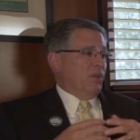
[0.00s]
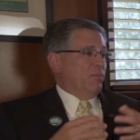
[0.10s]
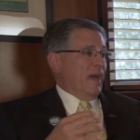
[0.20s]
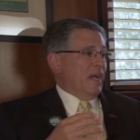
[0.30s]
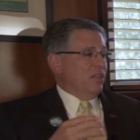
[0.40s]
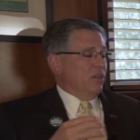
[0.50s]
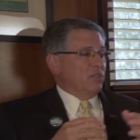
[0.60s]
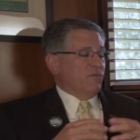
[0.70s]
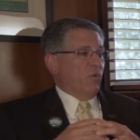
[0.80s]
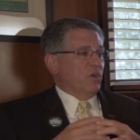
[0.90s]
But back to
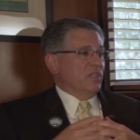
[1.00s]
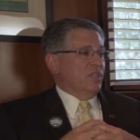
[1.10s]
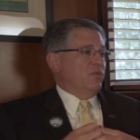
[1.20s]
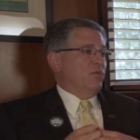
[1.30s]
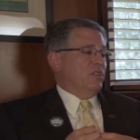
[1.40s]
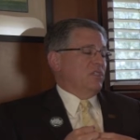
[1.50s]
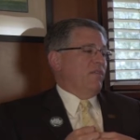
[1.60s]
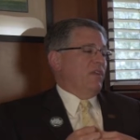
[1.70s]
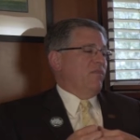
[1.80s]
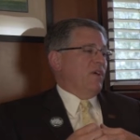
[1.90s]
those
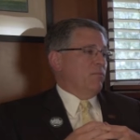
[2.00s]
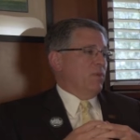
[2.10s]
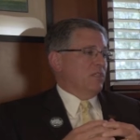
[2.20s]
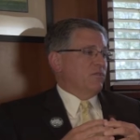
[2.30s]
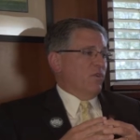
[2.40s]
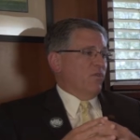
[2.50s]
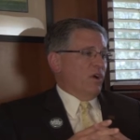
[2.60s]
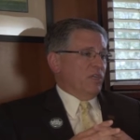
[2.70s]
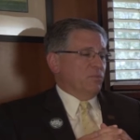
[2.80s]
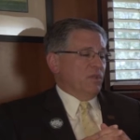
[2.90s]
1,475 beds for
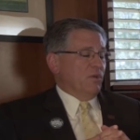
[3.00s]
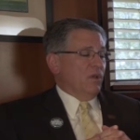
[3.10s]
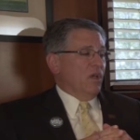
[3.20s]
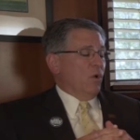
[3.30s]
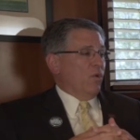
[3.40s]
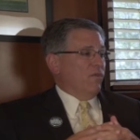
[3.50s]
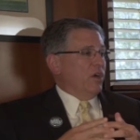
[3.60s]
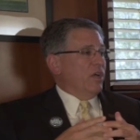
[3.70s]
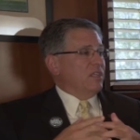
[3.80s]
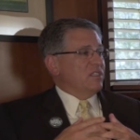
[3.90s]
freshmen, we're
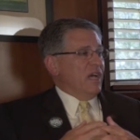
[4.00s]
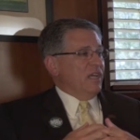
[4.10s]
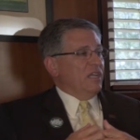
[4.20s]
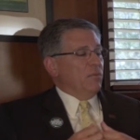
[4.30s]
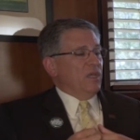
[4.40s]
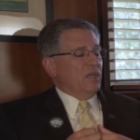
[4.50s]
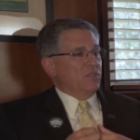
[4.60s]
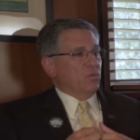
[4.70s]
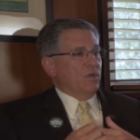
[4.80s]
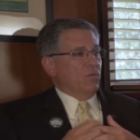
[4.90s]
very excited
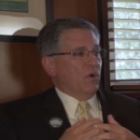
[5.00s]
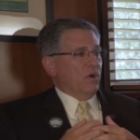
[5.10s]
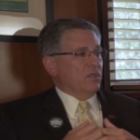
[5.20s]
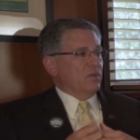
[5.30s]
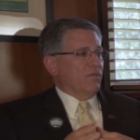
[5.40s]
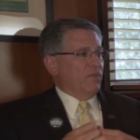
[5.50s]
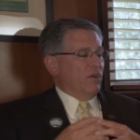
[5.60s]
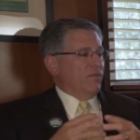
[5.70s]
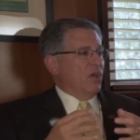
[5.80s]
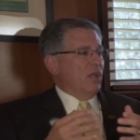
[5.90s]
because we worked
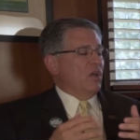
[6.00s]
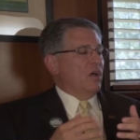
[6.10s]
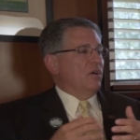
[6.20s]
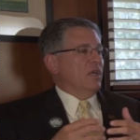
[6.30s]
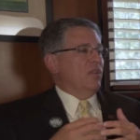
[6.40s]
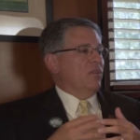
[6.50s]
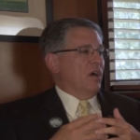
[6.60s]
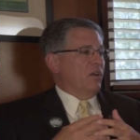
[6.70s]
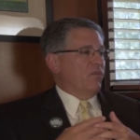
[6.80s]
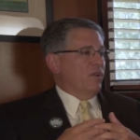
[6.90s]
very, very long and
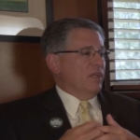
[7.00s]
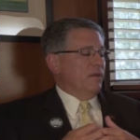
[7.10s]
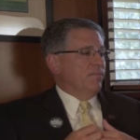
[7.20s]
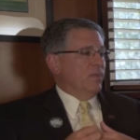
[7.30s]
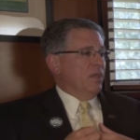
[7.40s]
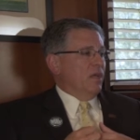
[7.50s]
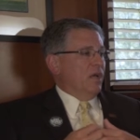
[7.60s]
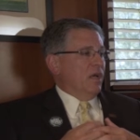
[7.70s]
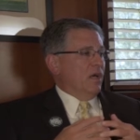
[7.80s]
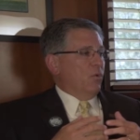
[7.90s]
thoughtfully
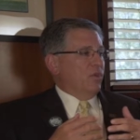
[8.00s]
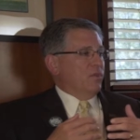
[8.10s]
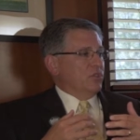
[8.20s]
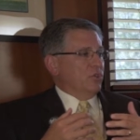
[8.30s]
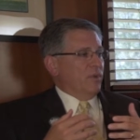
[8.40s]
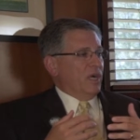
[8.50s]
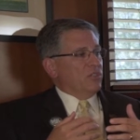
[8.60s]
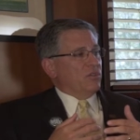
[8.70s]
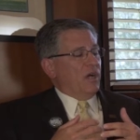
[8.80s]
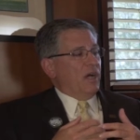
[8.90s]
uh, with the
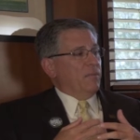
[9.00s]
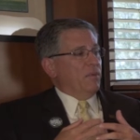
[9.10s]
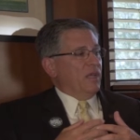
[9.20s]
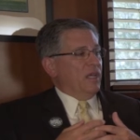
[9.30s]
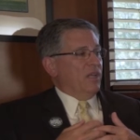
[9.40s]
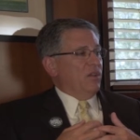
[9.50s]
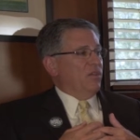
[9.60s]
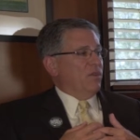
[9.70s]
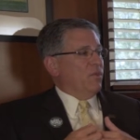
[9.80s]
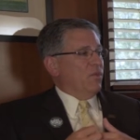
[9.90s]
Chumash tribe,
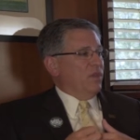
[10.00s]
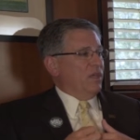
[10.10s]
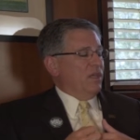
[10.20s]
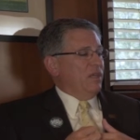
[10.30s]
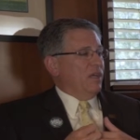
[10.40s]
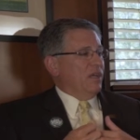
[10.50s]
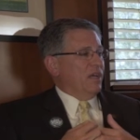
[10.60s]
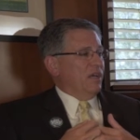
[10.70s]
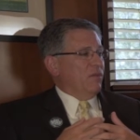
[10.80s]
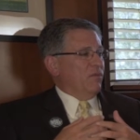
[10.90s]
and the, the
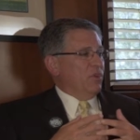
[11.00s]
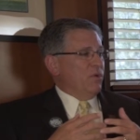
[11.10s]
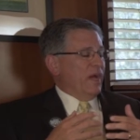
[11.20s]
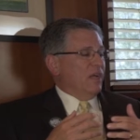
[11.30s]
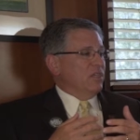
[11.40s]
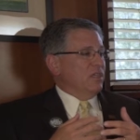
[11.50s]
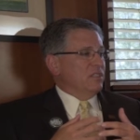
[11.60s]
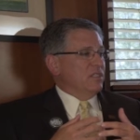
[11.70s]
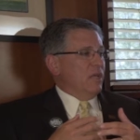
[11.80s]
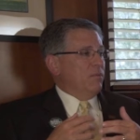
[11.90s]
uh, new housing
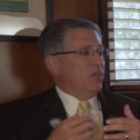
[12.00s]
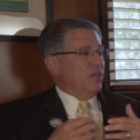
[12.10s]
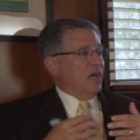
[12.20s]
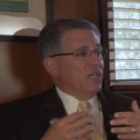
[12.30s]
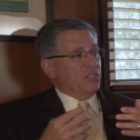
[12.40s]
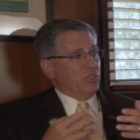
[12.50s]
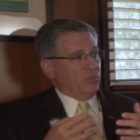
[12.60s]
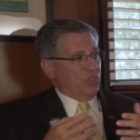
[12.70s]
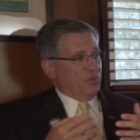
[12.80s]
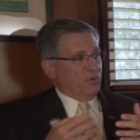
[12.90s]
is named Yaki
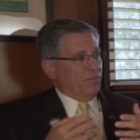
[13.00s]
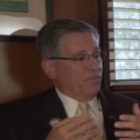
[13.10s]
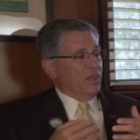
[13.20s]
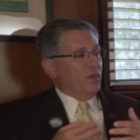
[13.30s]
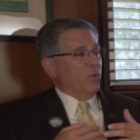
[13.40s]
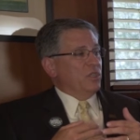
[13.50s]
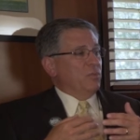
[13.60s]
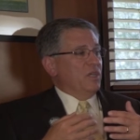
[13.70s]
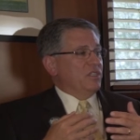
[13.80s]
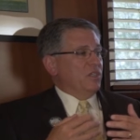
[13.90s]
Tutu
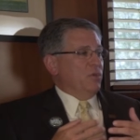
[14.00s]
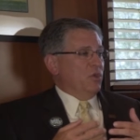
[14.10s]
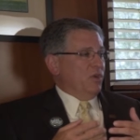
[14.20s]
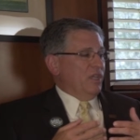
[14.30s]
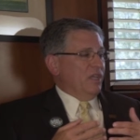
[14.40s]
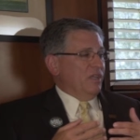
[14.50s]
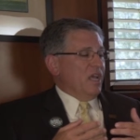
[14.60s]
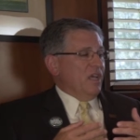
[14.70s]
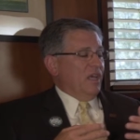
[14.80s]
which means community.